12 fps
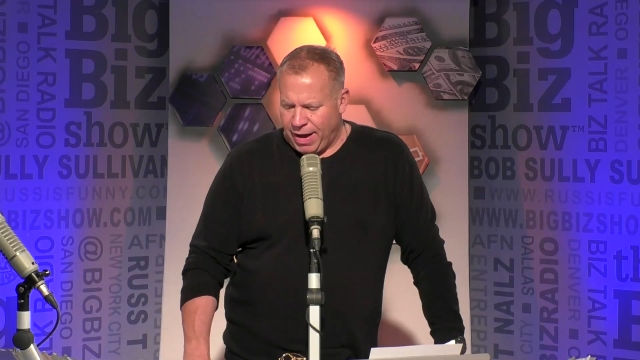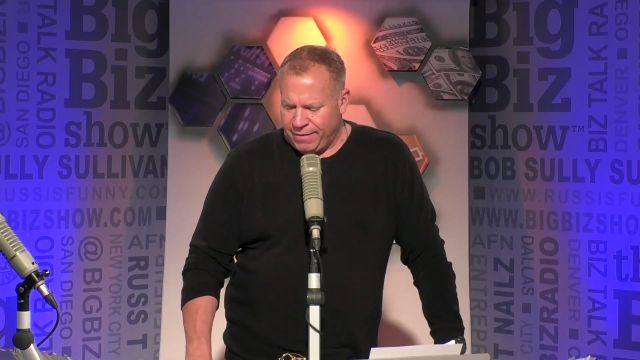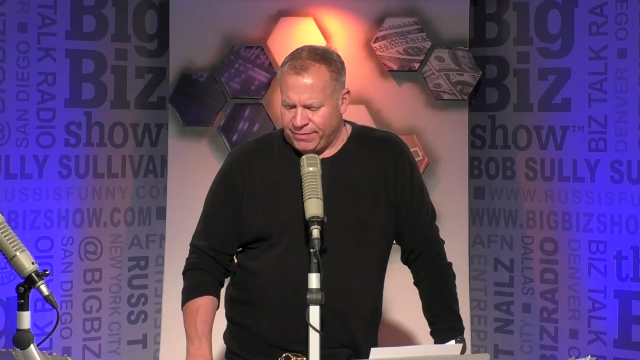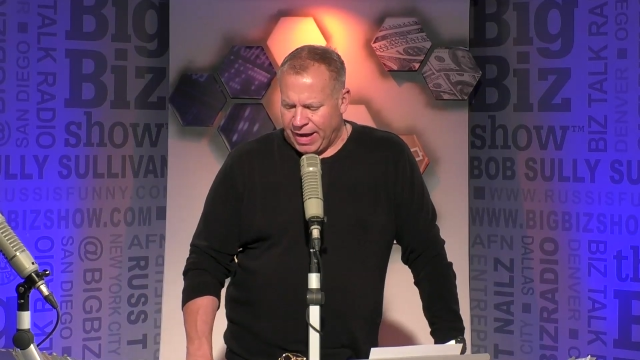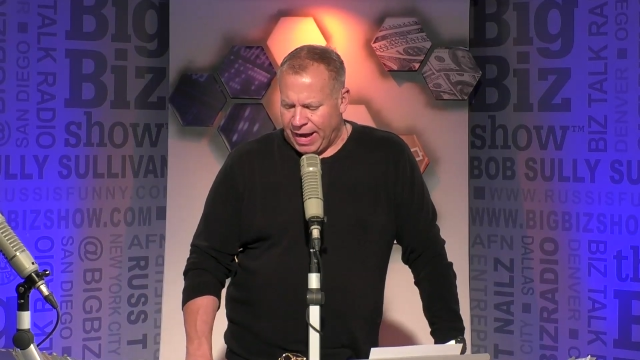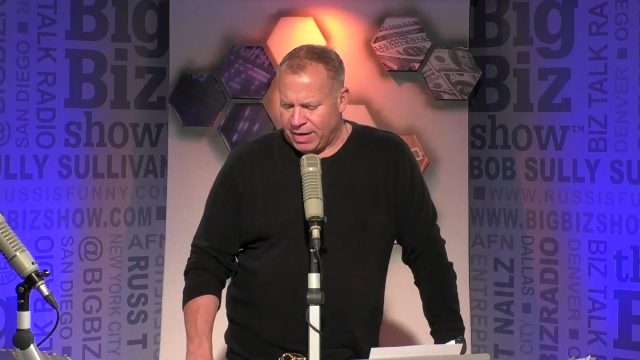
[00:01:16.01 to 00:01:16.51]
I
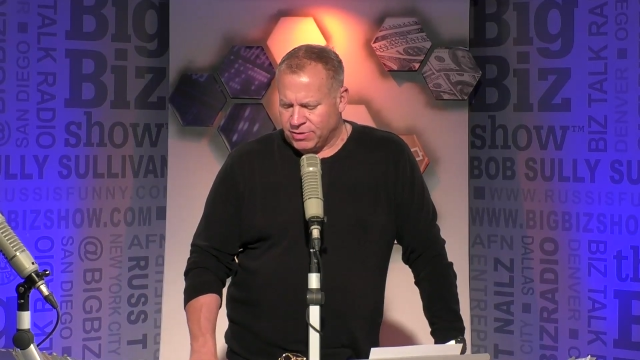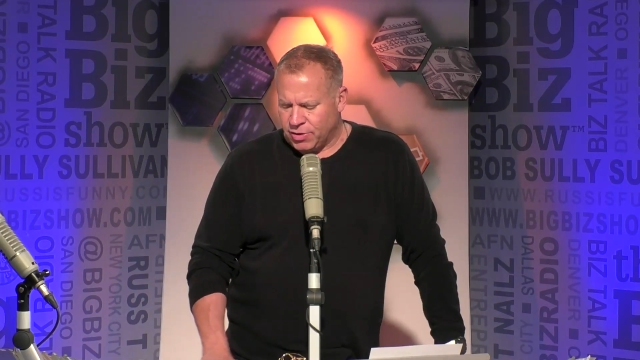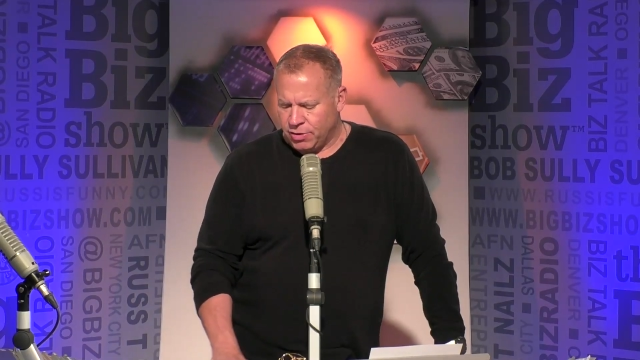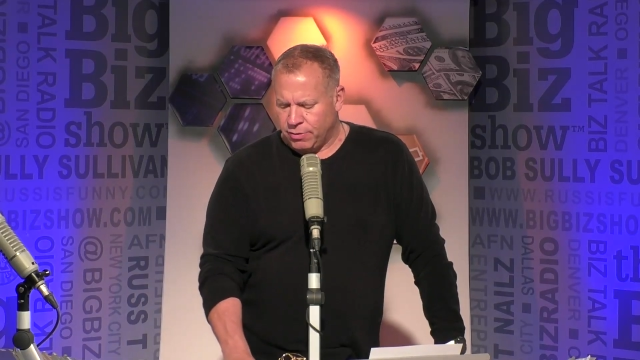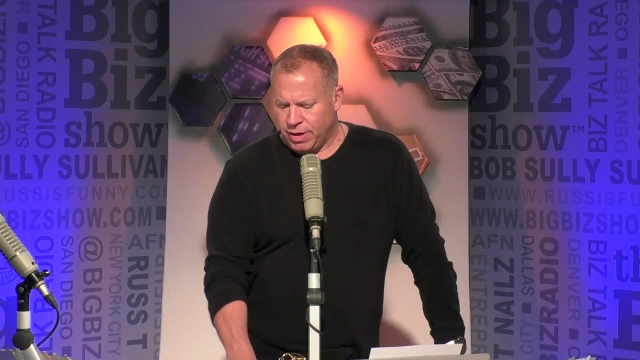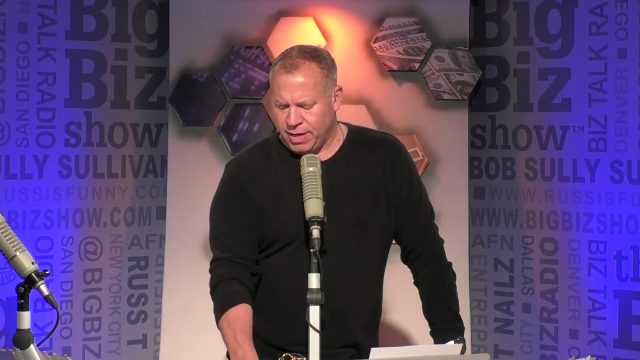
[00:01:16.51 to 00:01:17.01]
have to ask
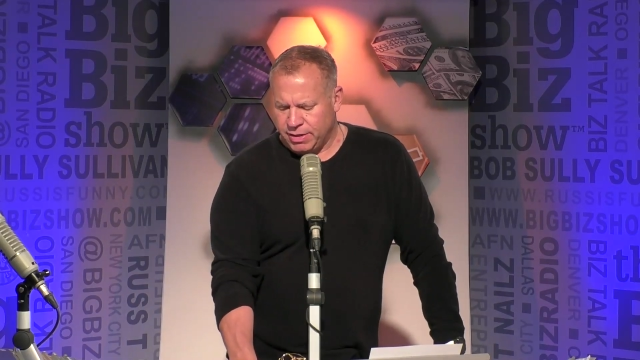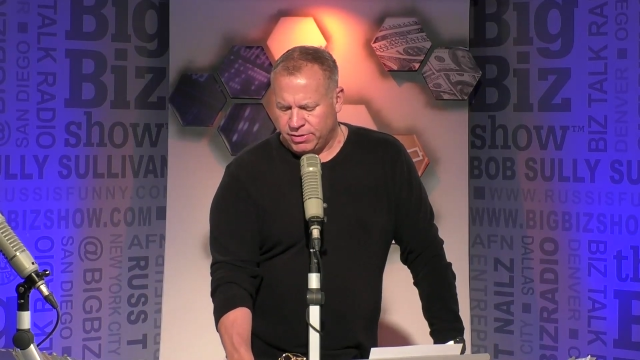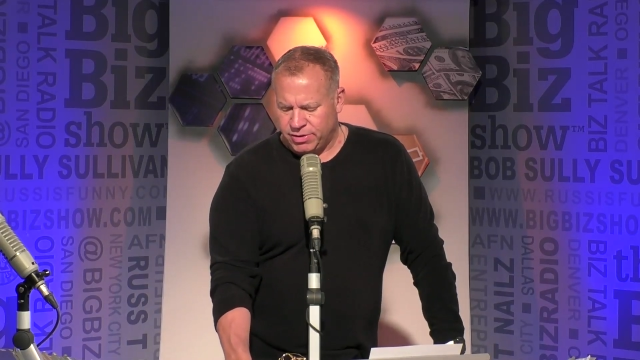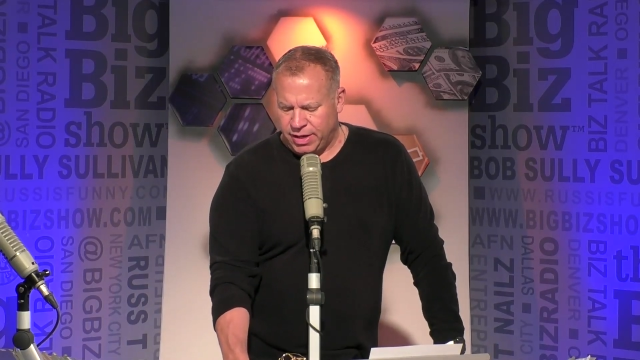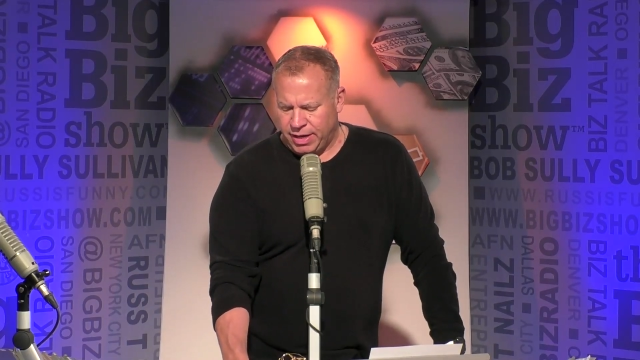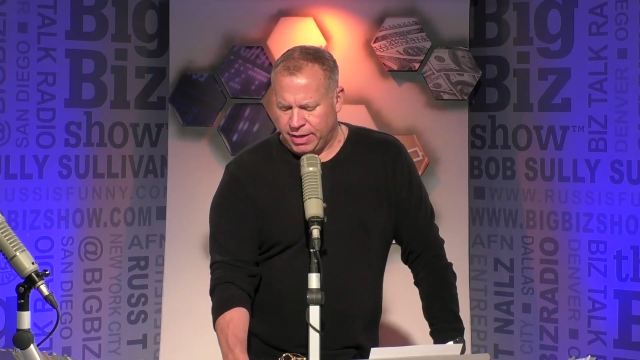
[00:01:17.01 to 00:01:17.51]
you,
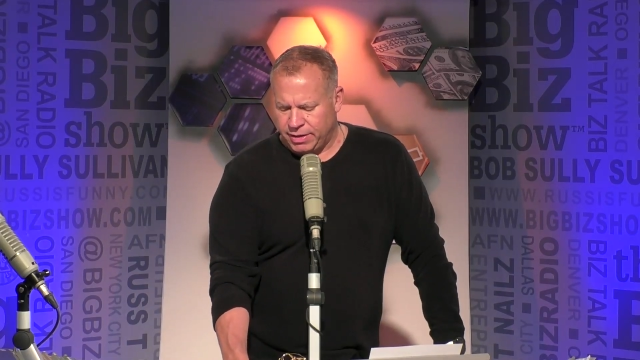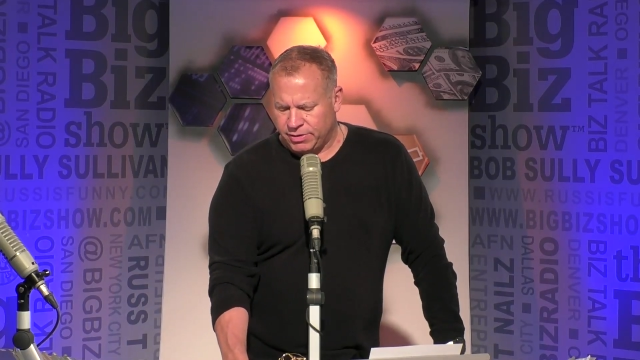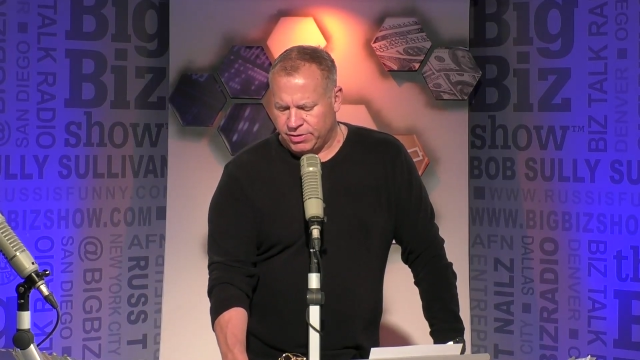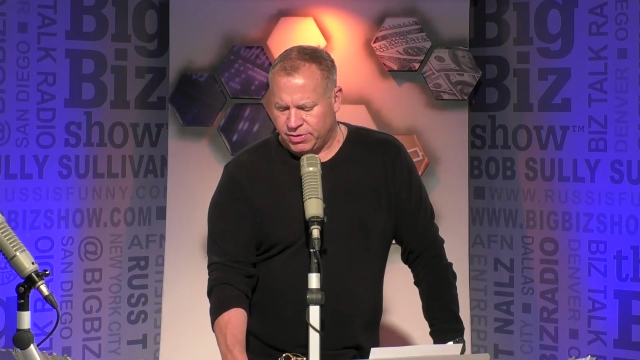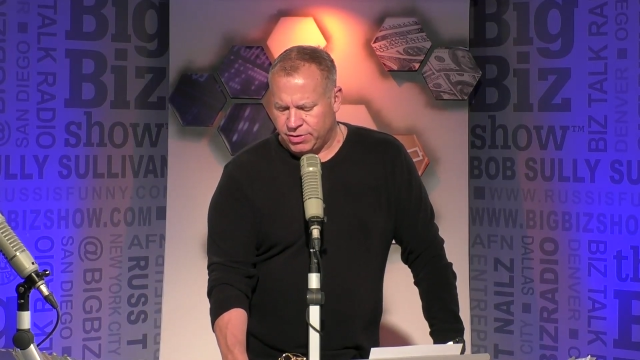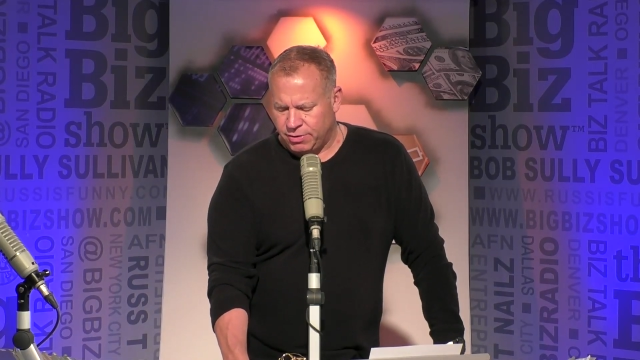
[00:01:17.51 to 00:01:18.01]

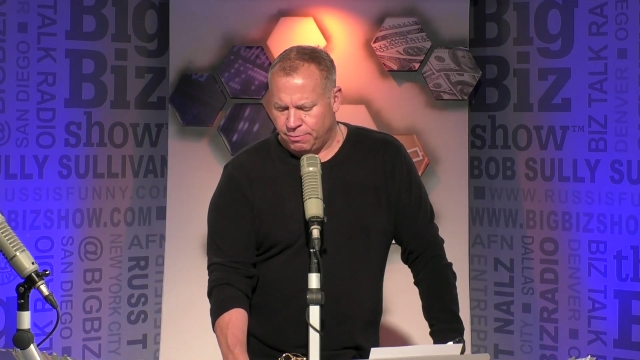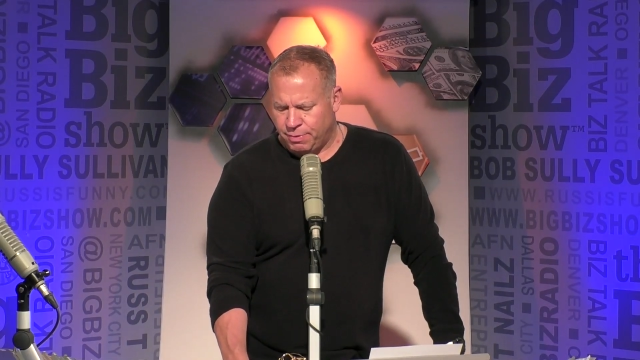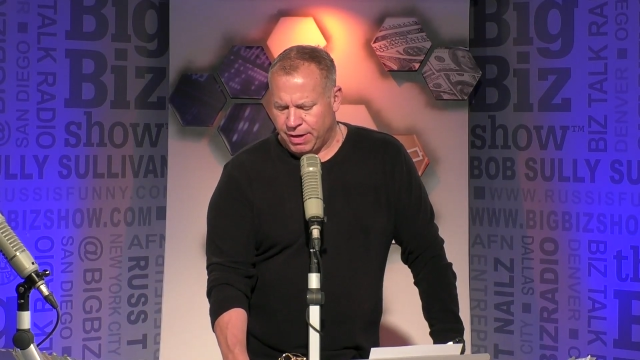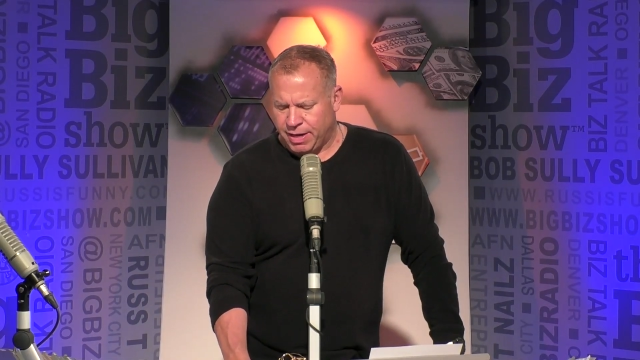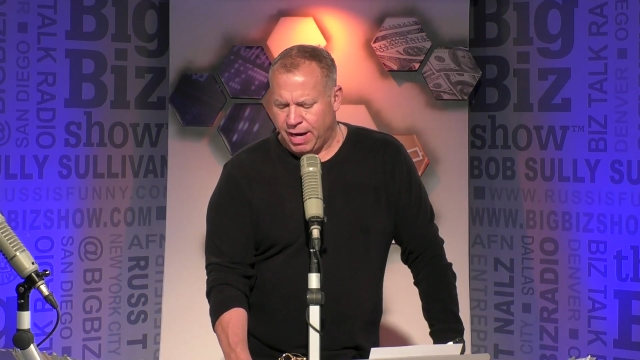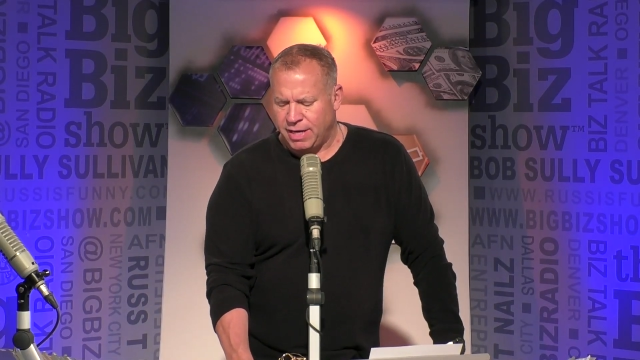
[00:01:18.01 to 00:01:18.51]
is
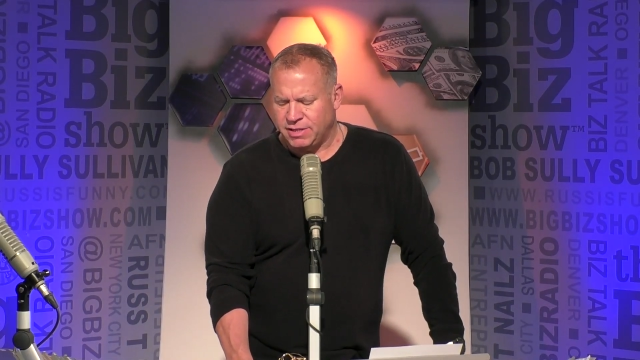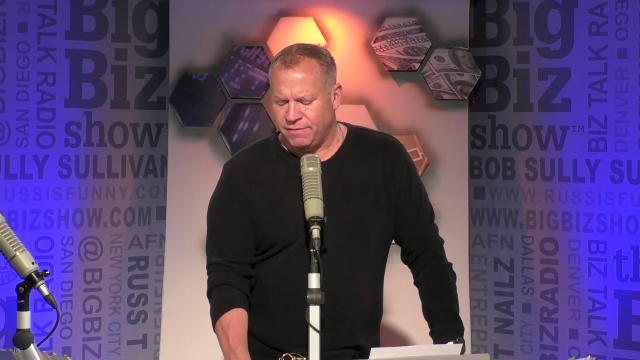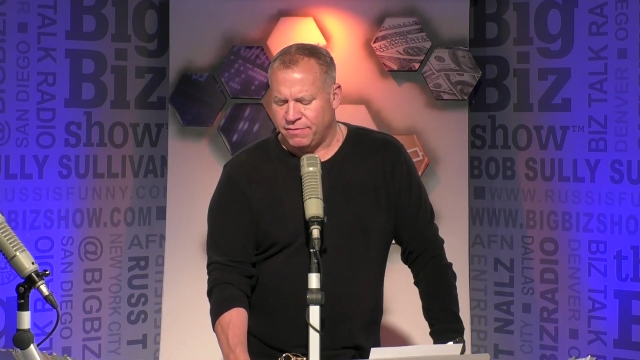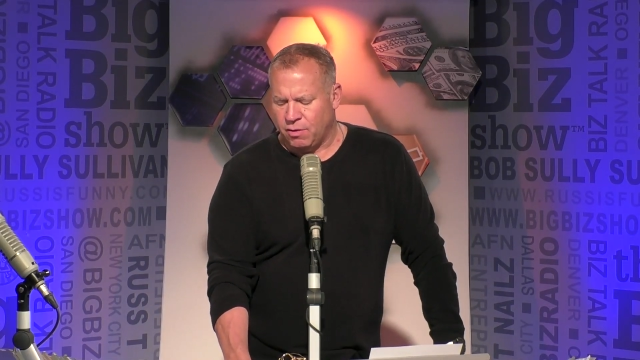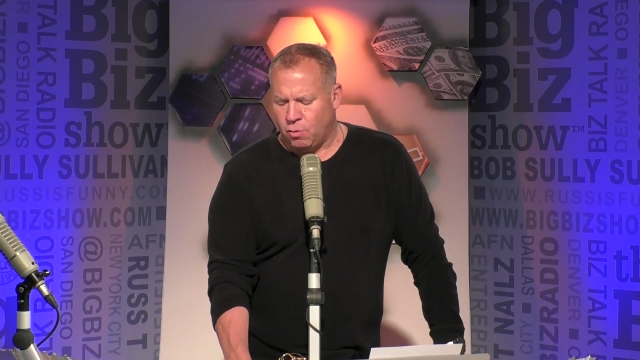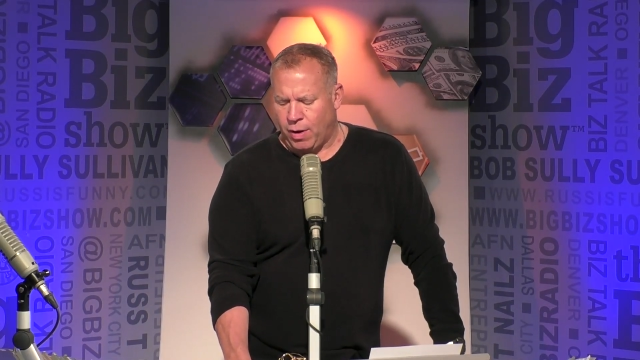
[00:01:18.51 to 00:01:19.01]
because
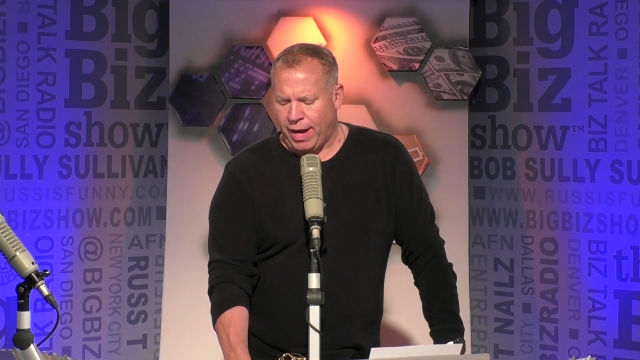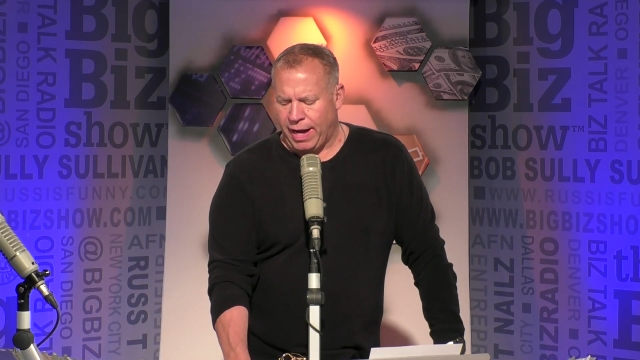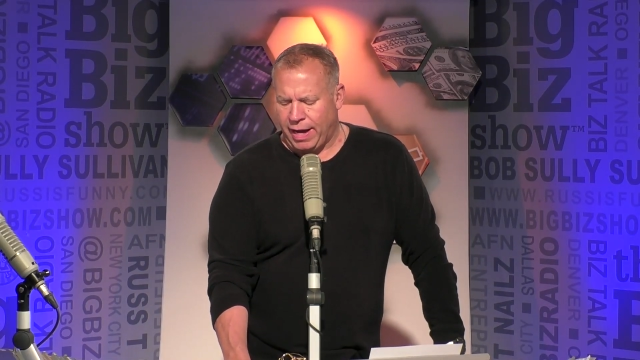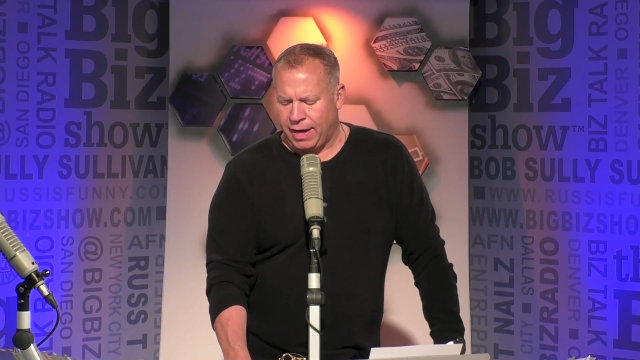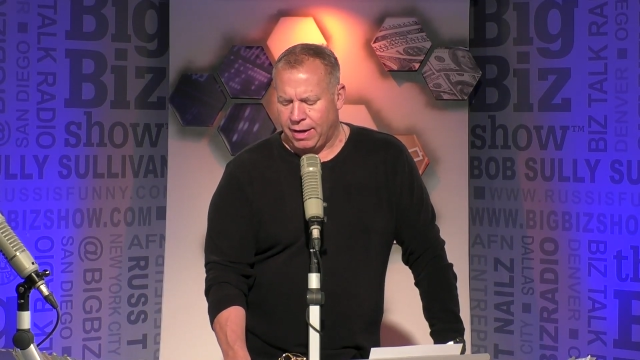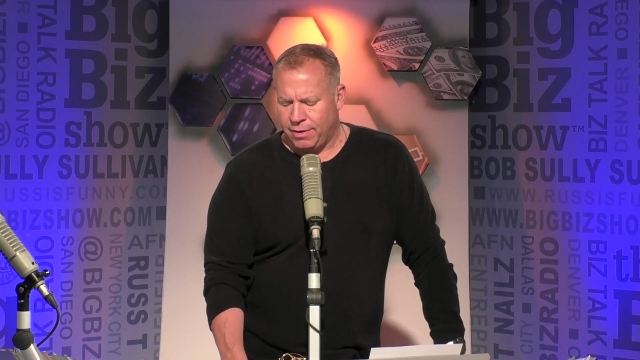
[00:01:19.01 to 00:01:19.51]
of the
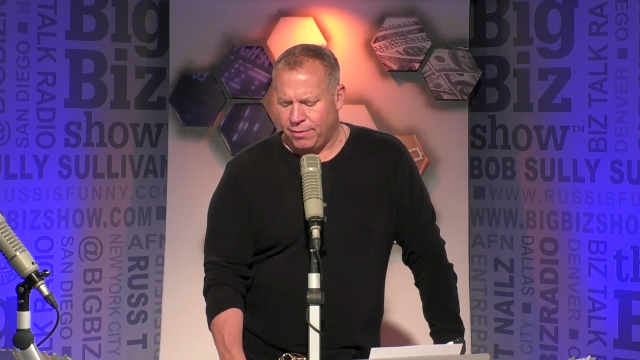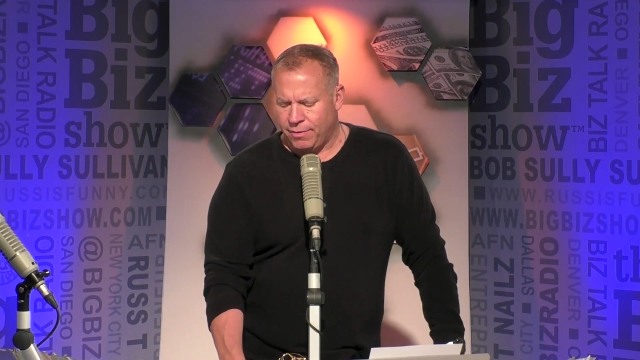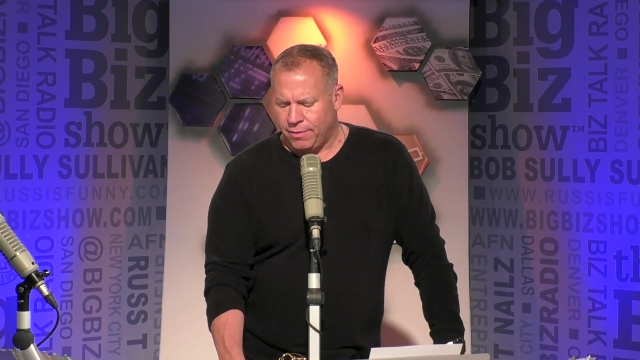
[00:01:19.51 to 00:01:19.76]
way